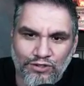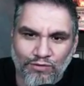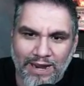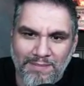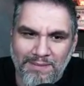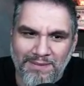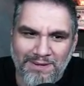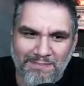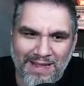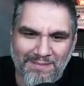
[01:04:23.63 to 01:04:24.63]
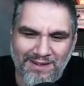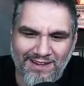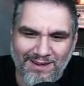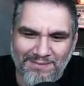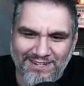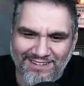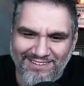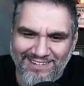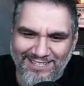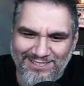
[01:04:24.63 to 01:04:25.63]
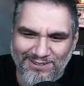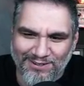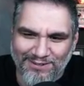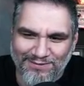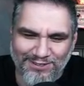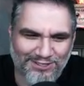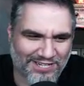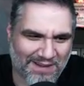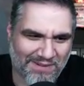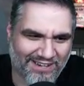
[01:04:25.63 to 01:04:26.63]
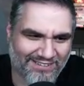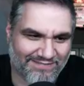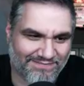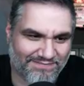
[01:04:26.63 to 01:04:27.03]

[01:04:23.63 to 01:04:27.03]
Grammy McBammy, I'm killing that sword for Shammy.